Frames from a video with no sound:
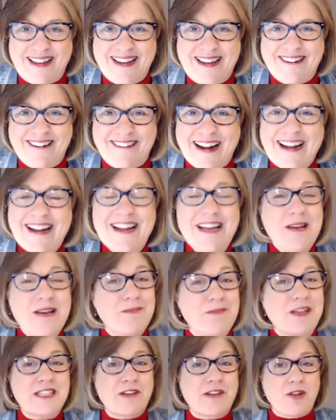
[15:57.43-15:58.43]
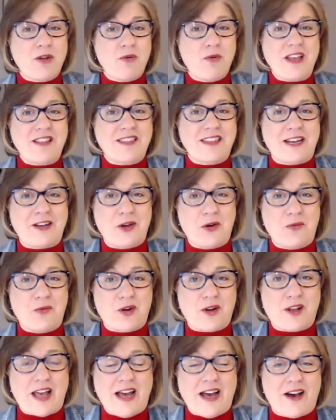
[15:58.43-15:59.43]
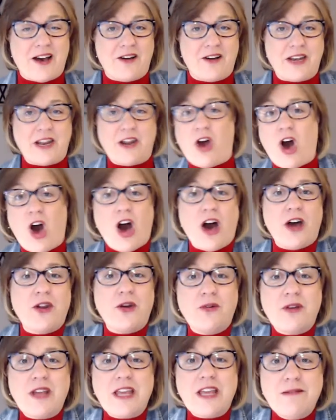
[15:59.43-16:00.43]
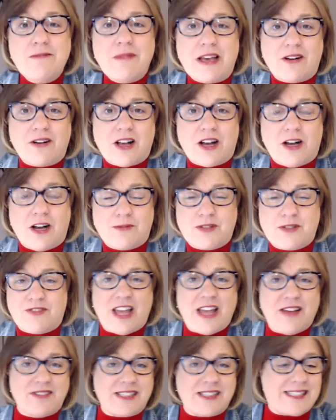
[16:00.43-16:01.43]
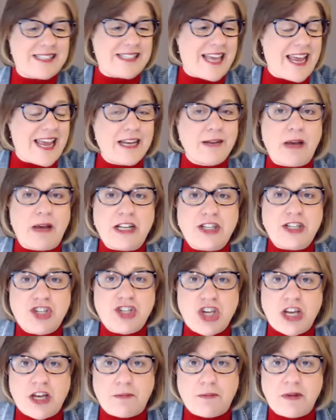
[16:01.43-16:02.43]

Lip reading: Right? Because every week that I don't work out, an auto email comes. If I haven't scanned my chip,